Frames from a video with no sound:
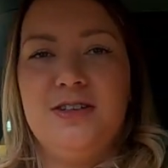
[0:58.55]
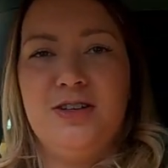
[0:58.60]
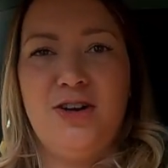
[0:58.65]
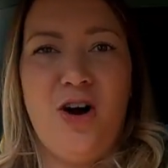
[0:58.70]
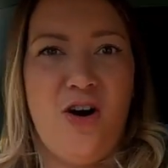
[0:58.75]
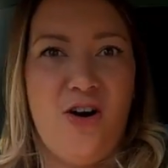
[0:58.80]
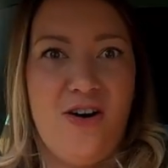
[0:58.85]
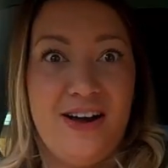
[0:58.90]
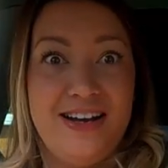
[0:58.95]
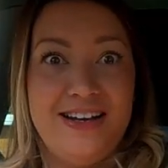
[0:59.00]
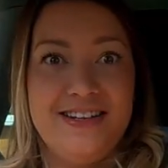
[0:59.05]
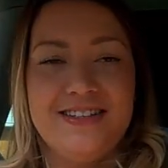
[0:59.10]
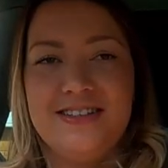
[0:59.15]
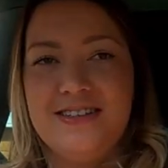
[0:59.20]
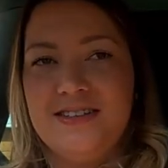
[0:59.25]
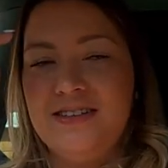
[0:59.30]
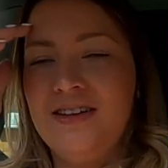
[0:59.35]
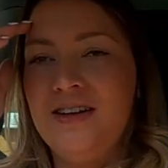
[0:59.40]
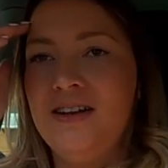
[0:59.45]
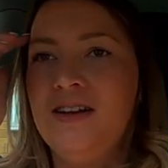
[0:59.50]

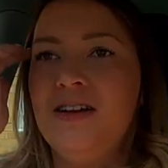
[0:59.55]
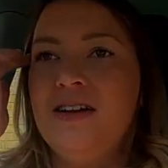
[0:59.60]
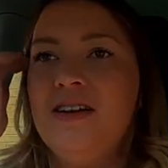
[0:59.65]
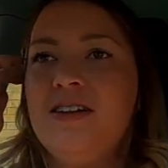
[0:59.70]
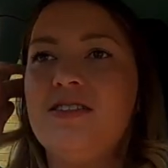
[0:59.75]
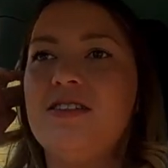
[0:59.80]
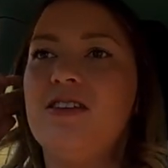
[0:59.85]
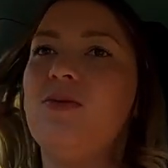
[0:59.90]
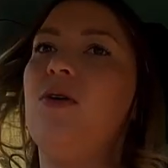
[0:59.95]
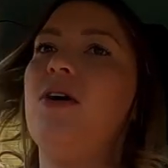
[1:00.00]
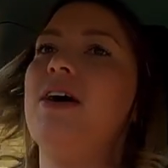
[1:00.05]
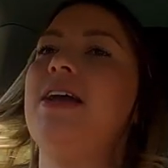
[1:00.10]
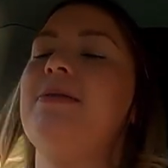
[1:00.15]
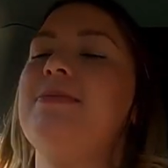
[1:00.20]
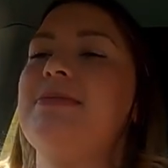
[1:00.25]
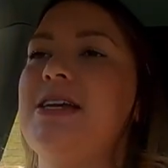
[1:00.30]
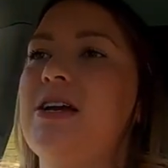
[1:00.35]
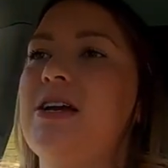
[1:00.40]
guys, don't know why I keep